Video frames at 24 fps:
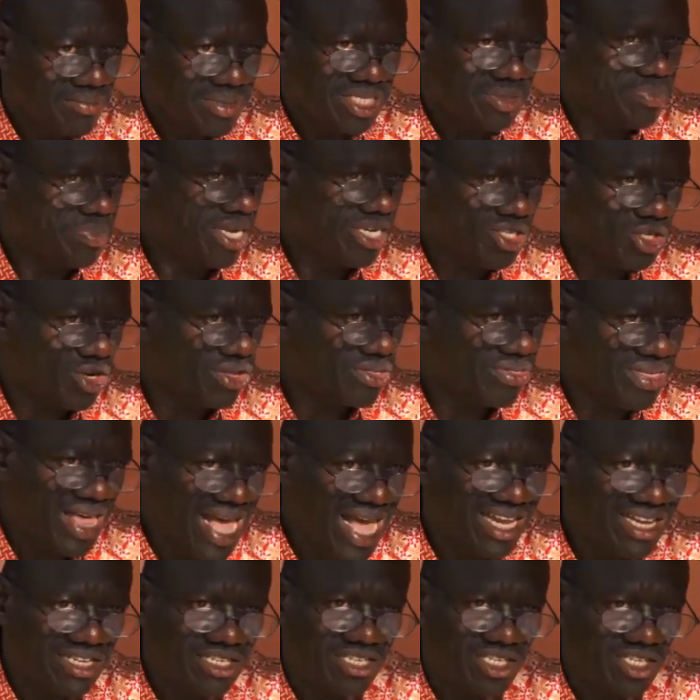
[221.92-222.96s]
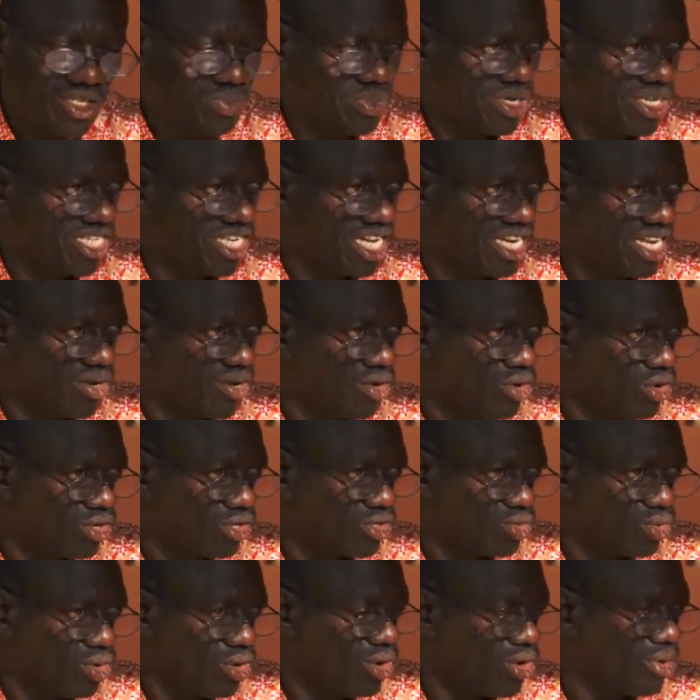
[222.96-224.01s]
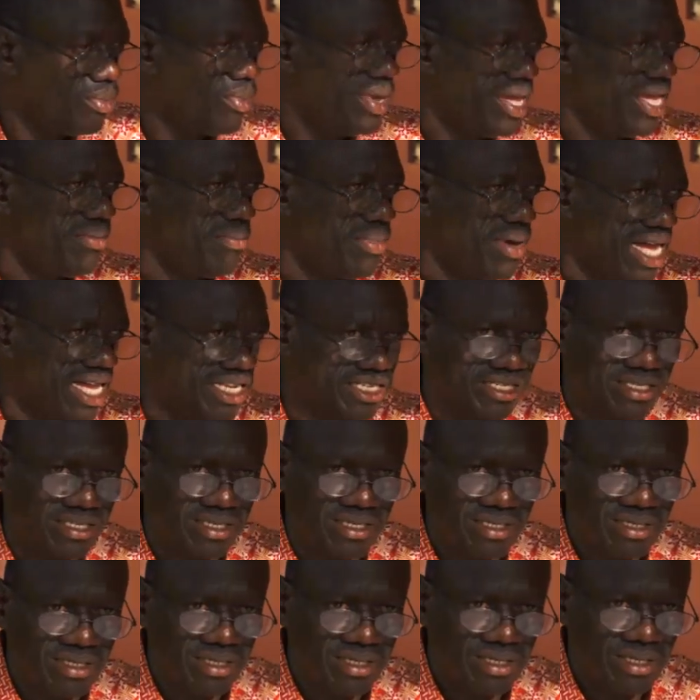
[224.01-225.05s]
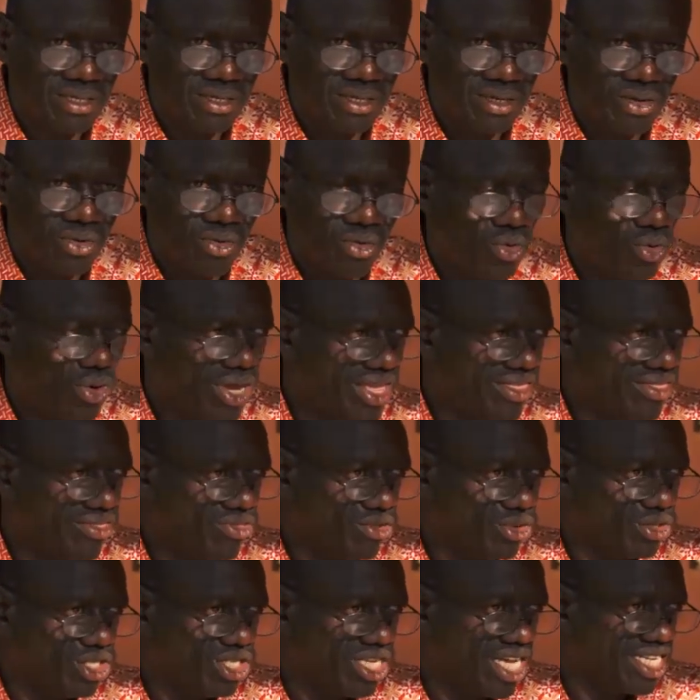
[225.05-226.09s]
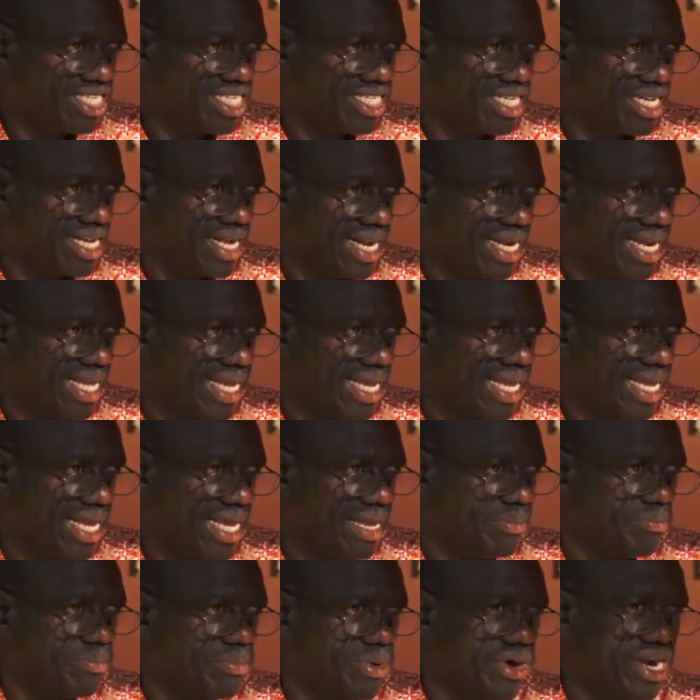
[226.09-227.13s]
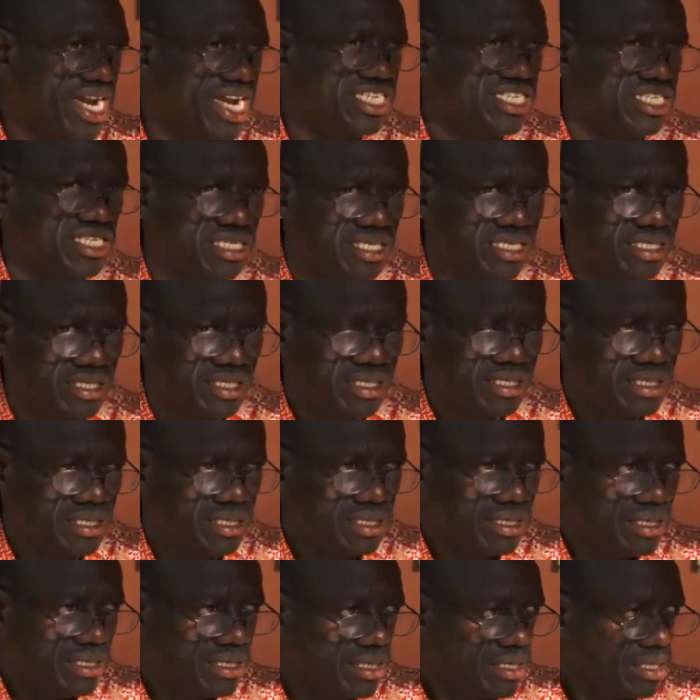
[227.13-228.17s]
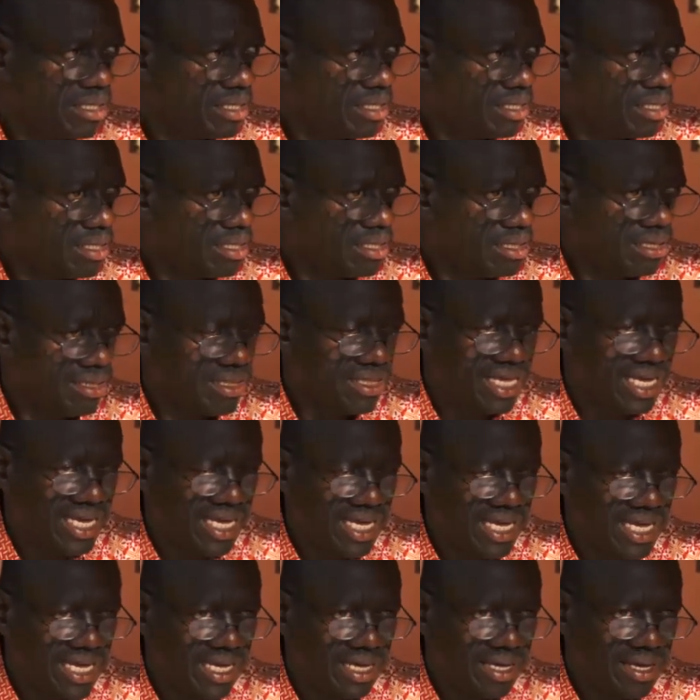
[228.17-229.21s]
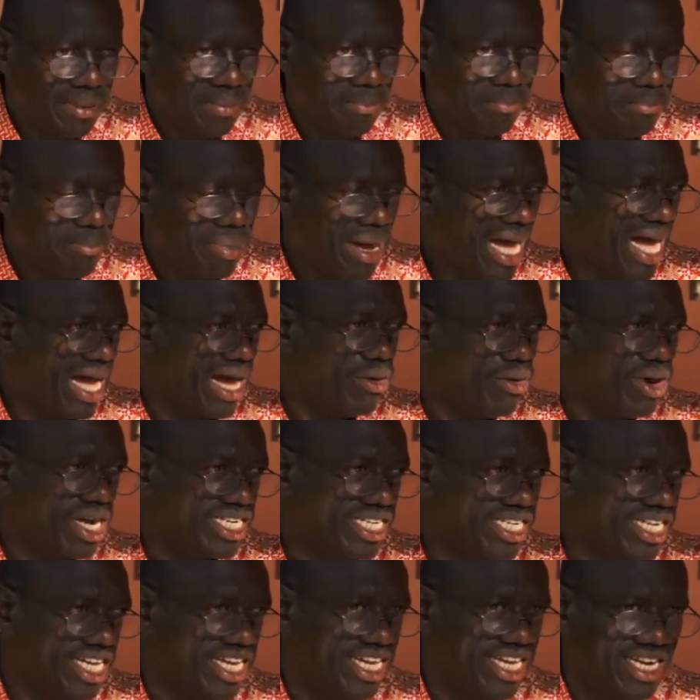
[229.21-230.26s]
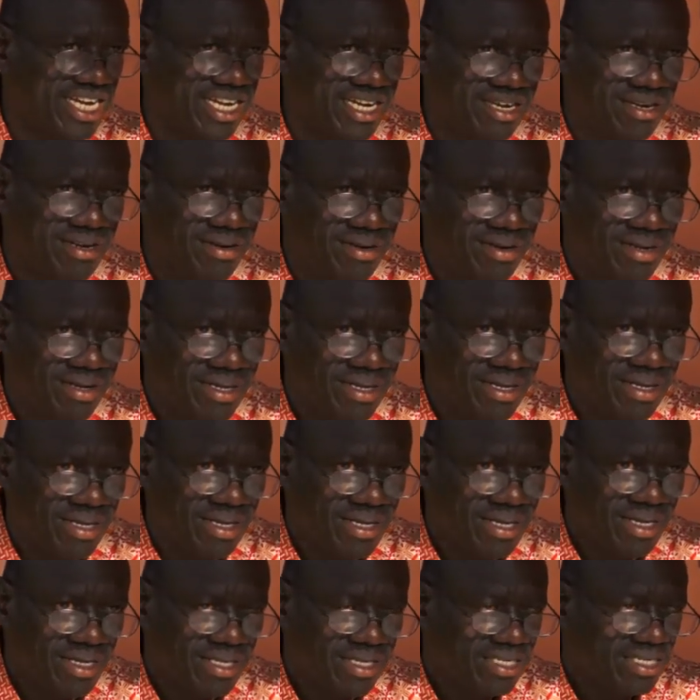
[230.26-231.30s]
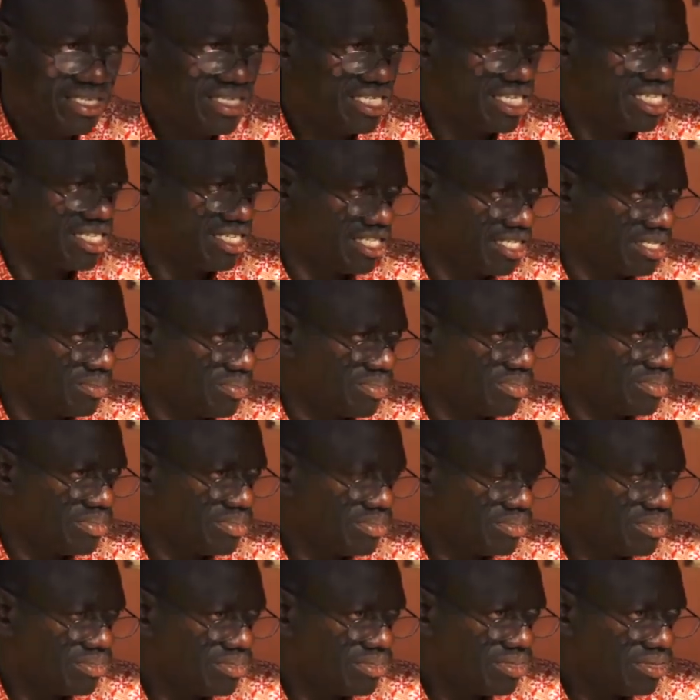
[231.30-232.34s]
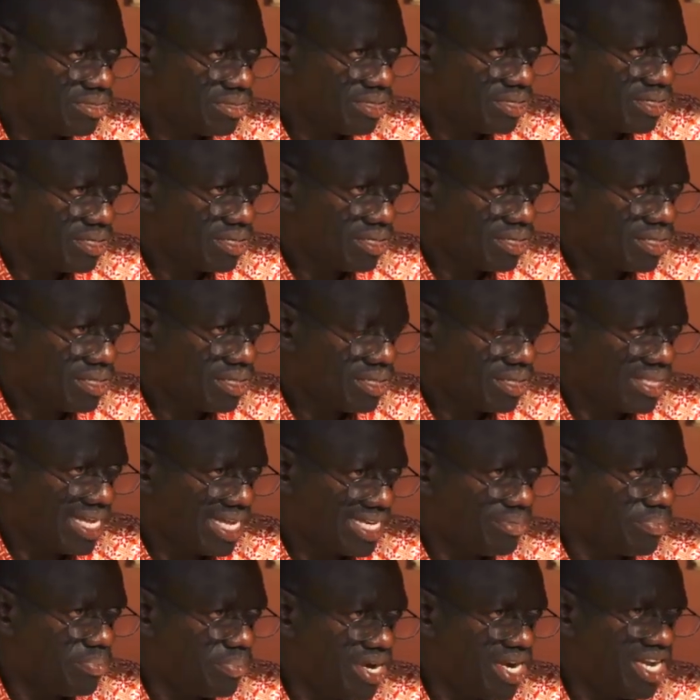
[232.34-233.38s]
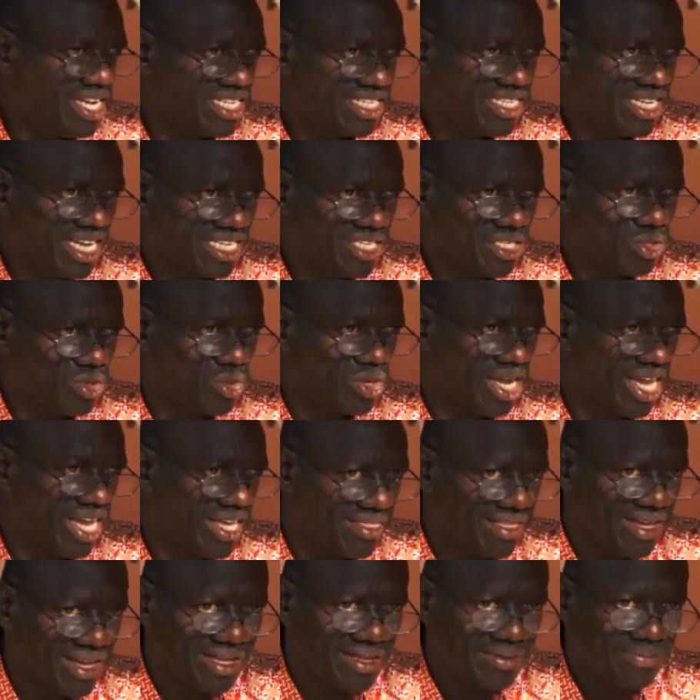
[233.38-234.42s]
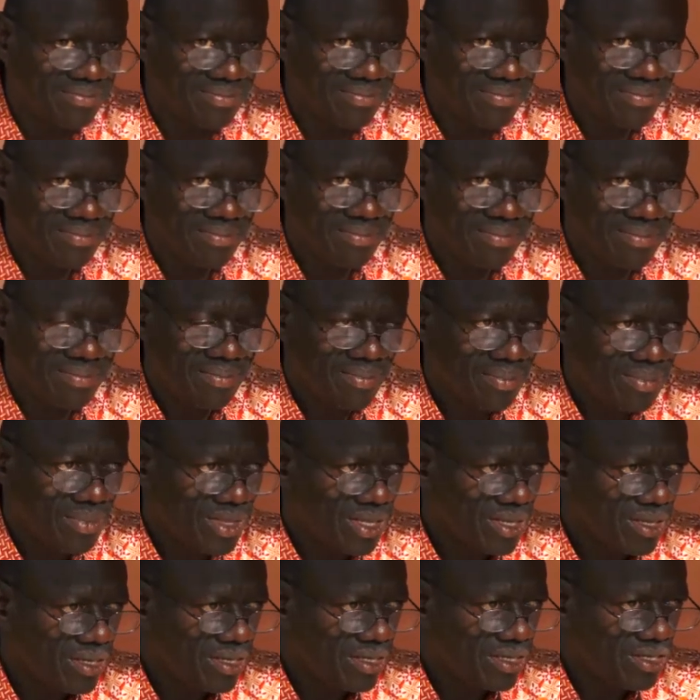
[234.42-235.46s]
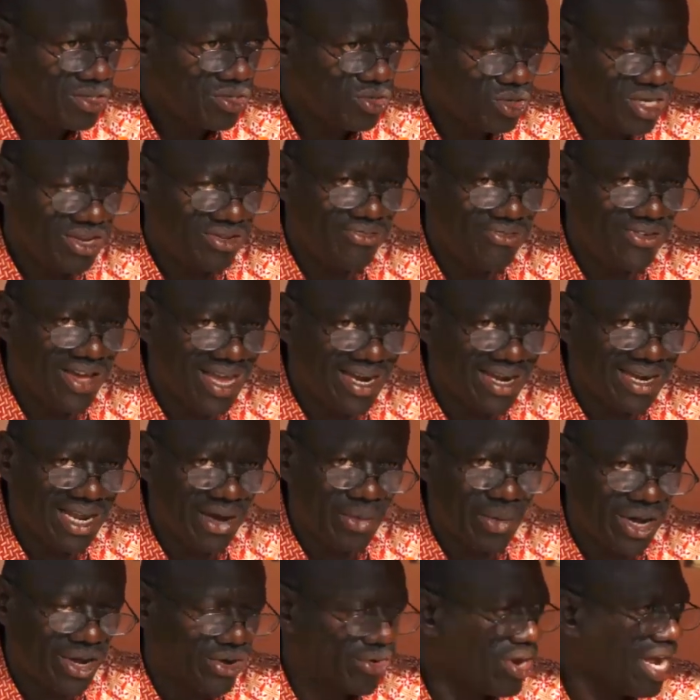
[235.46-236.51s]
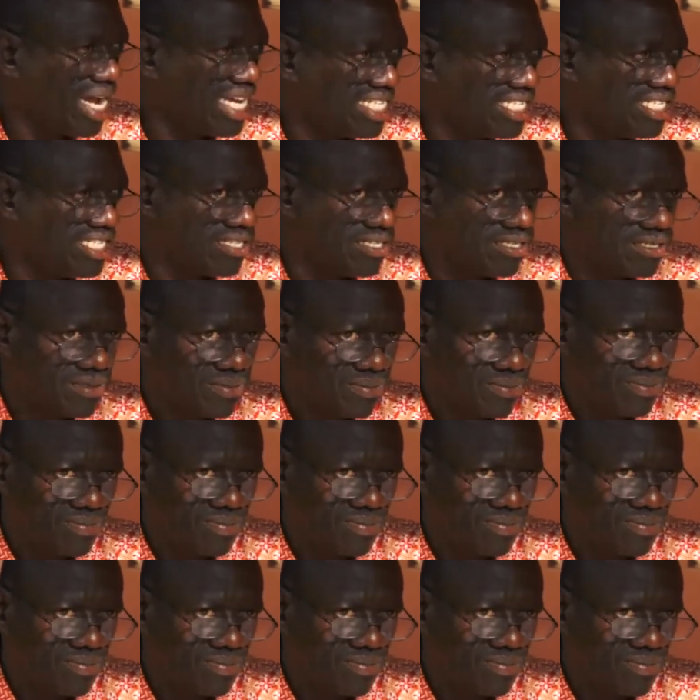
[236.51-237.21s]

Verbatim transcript: Special thanks especially go to all members who enthusiastically embraced the Power 10 system that brings us together to defend our rights